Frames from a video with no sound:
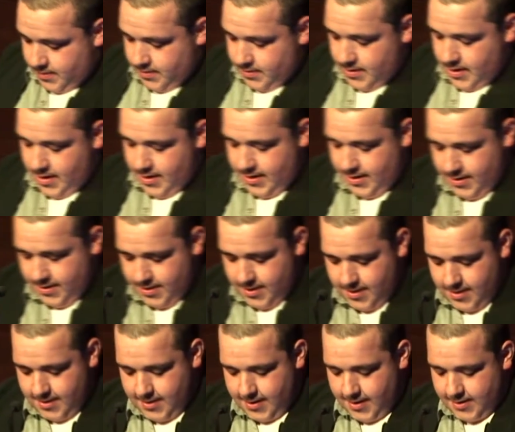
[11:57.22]
Dan and
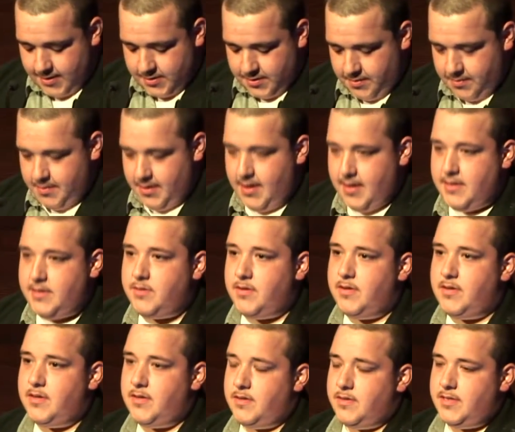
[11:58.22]
Dot, you guys go dance
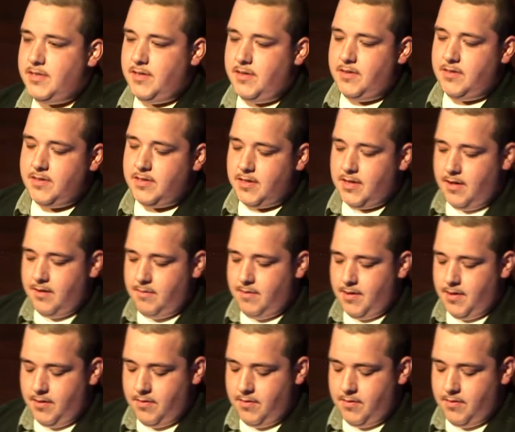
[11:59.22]
for Tonsios, Kaihuan